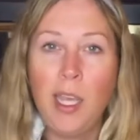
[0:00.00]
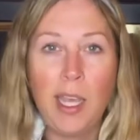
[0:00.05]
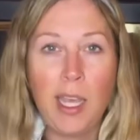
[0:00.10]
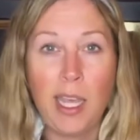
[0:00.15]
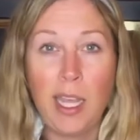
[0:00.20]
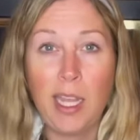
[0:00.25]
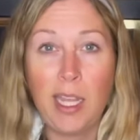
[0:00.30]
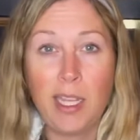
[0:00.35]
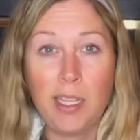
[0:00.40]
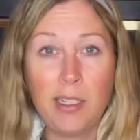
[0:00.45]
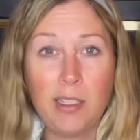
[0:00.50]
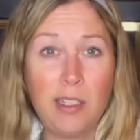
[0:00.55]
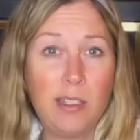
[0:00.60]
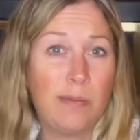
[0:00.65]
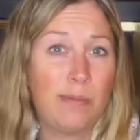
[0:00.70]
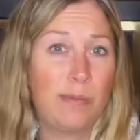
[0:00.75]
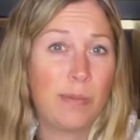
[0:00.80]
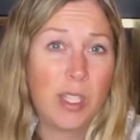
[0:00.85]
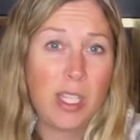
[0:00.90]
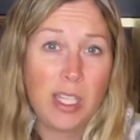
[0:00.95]
And
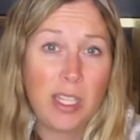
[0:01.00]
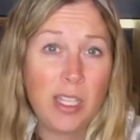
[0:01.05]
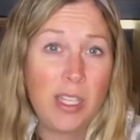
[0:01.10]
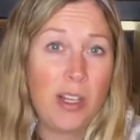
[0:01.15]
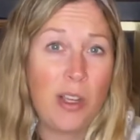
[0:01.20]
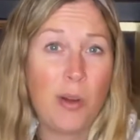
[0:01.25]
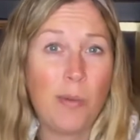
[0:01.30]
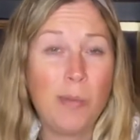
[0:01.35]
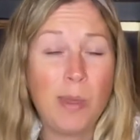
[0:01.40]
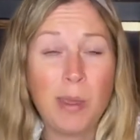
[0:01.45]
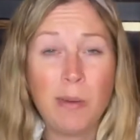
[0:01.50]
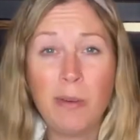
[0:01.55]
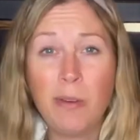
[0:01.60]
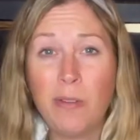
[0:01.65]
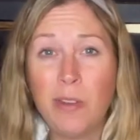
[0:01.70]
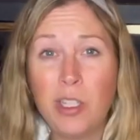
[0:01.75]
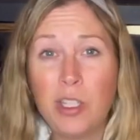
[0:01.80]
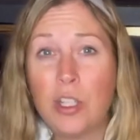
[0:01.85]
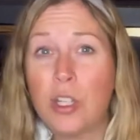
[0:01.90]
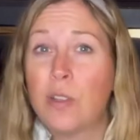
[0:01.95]
you know, maybe if
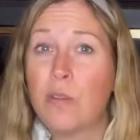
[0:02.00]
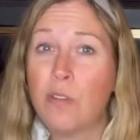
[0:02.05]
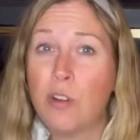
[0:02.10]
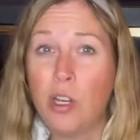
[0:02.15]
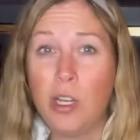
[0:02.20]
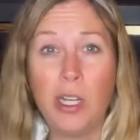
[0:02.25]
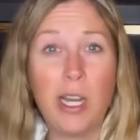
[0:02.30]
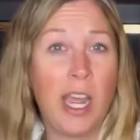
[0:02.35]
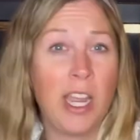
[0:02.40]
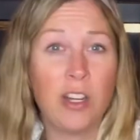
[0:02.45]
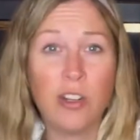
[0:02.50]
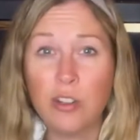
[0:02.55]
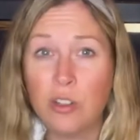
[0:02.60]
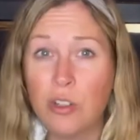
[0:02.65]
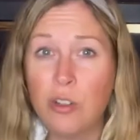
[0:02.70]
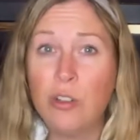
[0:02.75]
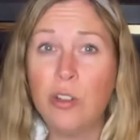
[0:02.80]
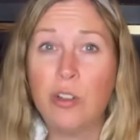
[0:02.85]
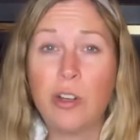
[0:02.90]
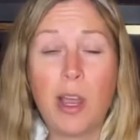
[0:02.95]
it's just for a night or two,
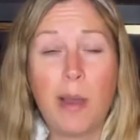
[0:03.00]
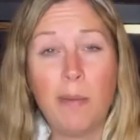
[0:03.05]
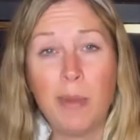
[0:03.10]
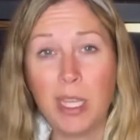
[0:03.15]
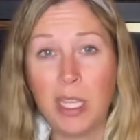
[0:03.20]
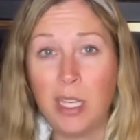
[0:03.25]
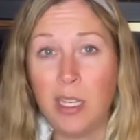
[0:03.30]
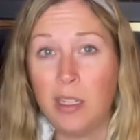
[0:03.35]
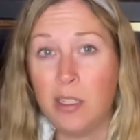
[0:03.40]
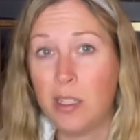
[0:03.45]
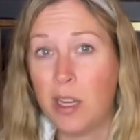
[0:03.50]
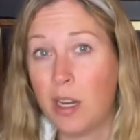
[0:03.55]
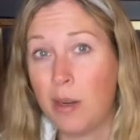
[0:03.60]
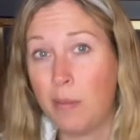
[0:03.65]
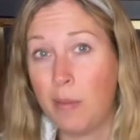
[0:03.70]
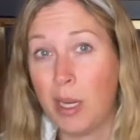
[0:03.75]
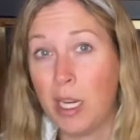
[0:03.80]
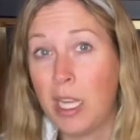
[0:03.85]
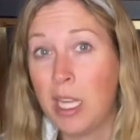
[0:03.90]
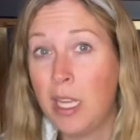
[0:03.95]
you're not making a ton of
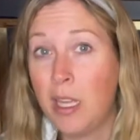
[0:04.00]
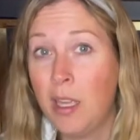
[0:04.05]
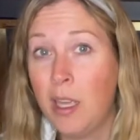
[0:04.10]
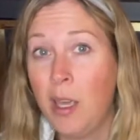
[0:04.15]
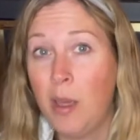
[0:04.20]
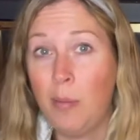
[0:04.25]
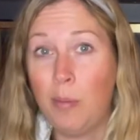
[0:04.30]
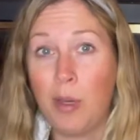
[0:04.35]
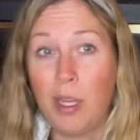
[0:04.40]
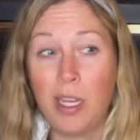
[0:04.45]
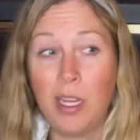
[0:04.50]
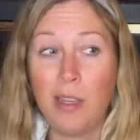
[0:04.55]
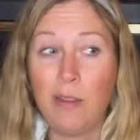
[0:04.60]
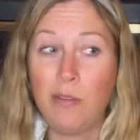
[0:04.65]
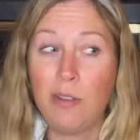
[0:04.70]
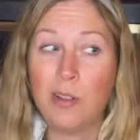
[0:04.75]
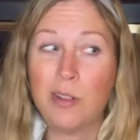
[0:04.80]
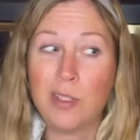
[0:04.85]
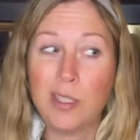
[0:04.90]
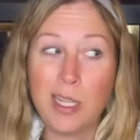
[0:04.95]
money, but if
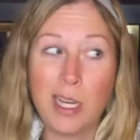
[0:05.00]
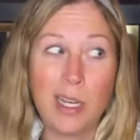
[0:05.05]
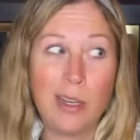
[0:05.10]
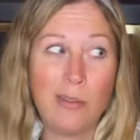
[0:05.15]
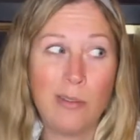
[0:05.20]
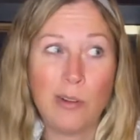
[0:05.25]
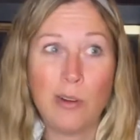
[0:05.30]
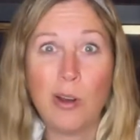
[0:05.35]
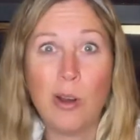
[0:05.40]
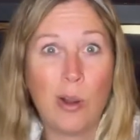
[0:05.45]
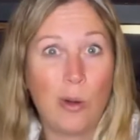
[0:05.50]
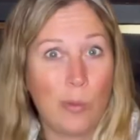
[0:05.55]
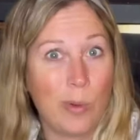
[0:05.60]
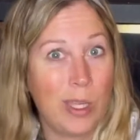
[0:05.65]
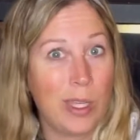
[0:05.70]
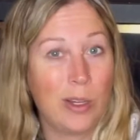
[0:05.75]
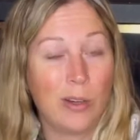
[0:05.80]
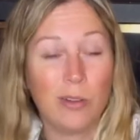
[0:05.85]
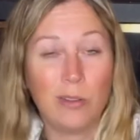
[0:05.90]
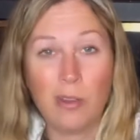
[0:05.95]
you're sitting for a
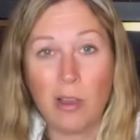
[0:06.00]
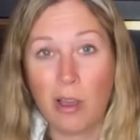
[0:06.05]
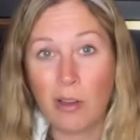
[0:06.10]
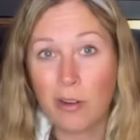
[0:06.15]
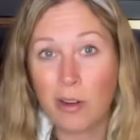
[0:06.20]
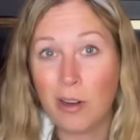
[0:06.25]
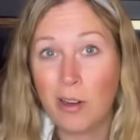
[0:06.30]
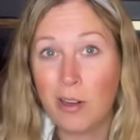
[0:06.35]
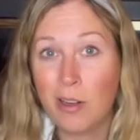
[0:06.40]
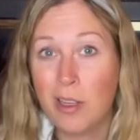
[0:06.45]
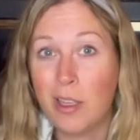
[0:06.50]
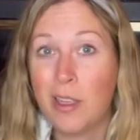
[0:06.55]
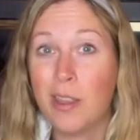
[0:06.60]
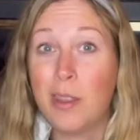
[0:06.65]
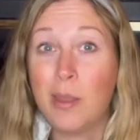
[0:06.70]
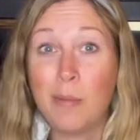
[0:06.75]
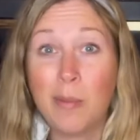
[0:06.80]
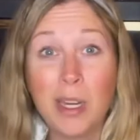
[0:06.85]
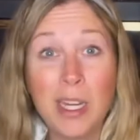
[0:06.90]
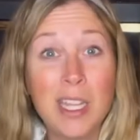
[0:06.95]
week or longer,
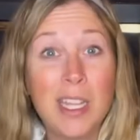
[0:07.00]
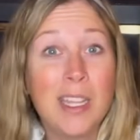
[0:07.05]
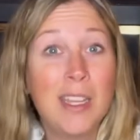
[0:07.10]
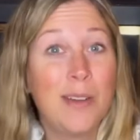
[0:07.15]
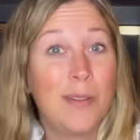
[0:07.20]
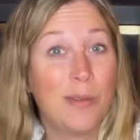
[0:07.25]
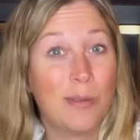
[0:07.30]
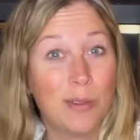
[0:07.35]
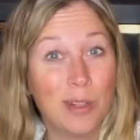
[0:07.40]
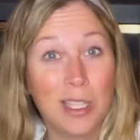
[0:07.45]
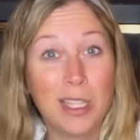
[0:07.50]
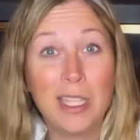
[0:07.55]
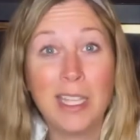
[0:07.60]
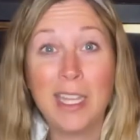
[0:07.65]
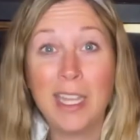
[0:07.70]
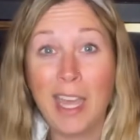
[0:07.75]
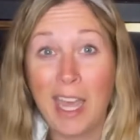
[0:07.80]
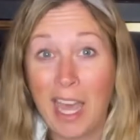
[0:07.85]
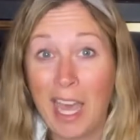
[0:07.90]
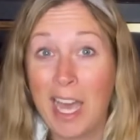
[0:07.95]
the money can
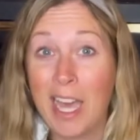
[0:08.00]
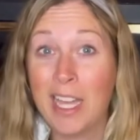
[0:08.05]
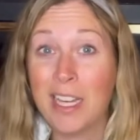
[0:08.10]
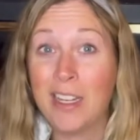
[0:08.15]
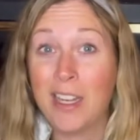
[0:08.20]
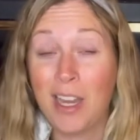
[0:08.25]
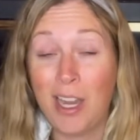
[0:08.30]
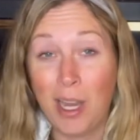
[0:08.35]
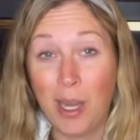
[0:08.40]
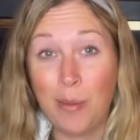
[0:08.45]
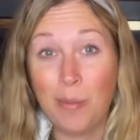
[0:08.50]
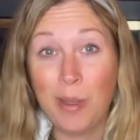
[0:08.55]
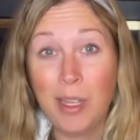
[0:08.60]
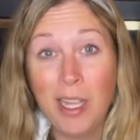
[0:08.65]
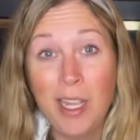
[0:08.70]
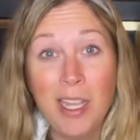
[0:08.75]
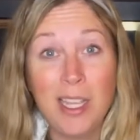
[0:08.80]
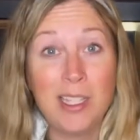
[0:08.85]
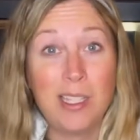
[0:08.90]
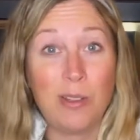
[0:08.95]
really add up.
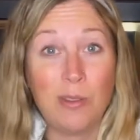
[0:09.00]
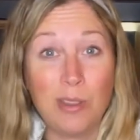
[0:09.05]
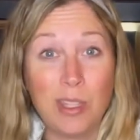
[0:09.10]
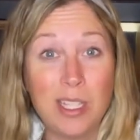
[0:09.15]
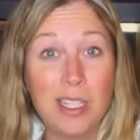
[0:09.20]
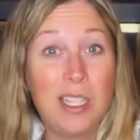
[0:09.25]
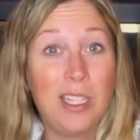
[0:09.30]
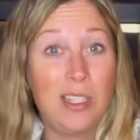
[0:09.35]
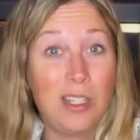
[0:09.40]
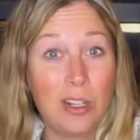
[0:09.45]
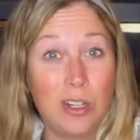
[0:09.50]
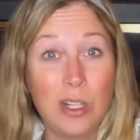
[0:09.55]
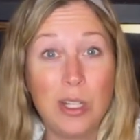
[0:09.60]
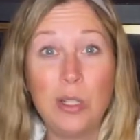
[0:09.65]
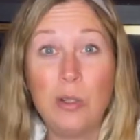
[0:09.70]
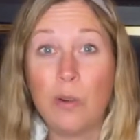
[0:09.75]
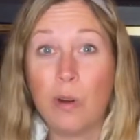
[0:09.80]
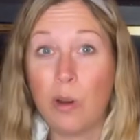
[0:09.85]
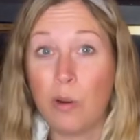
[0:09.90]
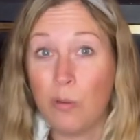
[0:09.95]
So this has turned
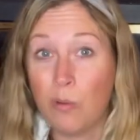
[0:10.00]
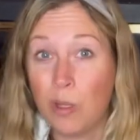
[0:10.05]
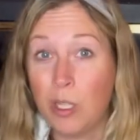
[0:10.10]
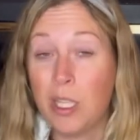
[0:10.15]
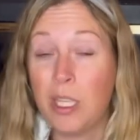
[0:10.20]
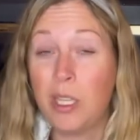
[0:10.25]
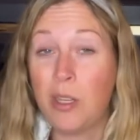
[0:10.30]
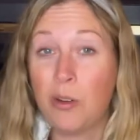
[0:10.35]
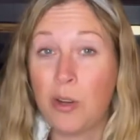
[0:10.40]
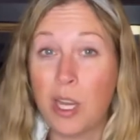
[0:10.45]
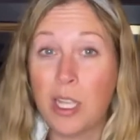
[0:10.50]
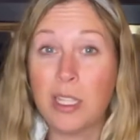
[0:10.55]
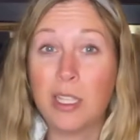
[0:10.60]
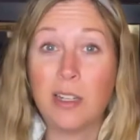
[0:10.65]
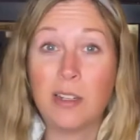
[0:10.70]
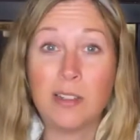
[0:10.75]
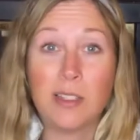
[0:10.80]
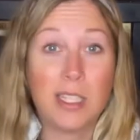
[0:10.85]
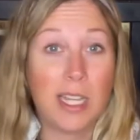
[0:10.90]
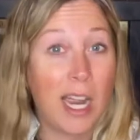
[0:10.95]
into a really great
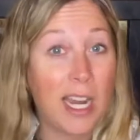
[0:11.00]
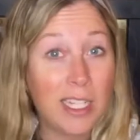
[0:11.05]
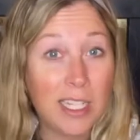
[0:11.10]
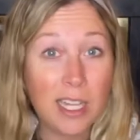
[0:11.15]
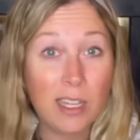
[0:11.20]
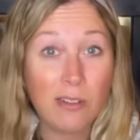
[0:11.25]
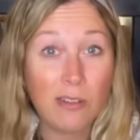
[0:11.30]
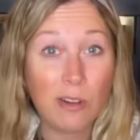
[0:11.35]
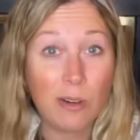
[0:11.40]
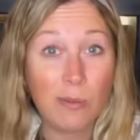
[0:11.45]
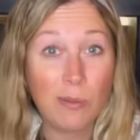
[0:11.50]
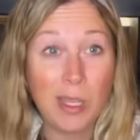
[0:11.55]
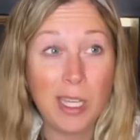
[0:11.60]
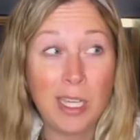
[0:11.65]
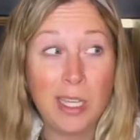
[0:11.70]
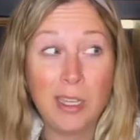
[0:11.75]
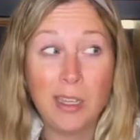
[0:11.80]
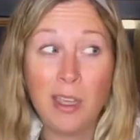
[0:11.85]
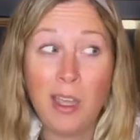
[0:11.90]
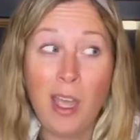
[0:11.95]
little side gig for
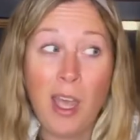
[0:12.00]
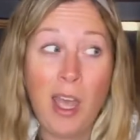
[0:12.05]
me.